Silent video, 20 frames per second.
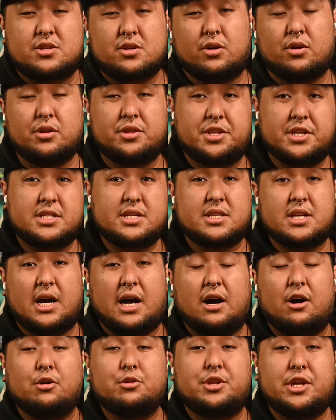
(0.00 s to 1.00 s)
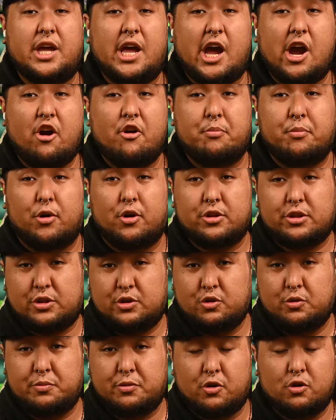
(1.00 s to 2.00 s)
so this is how the AirPods
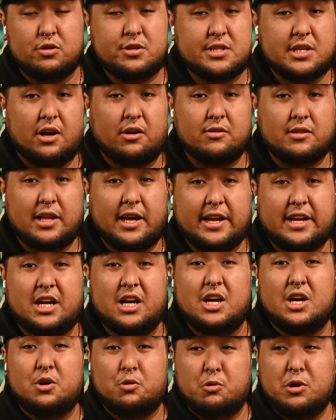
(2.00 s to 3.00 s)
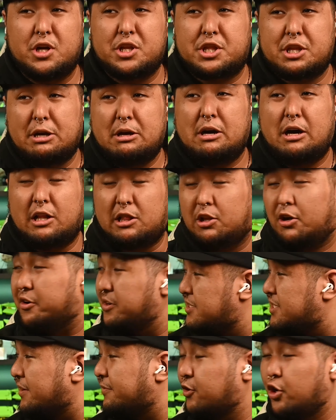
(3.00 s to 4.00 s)
2 Pro sound like with a lot
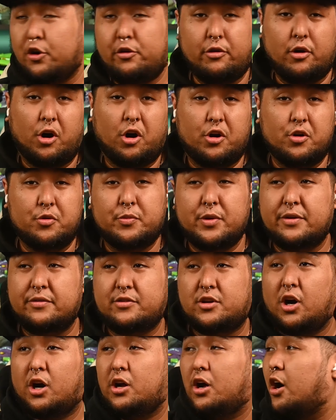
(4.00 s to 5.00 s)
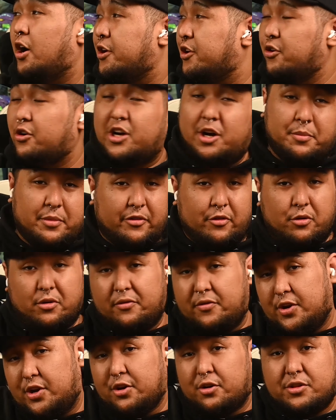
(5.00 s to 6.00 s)
of stuff going on. We've got audio coming from a
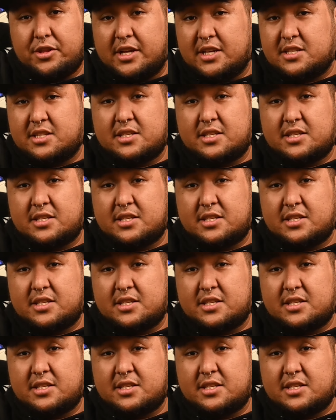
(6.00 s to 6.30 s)
video on that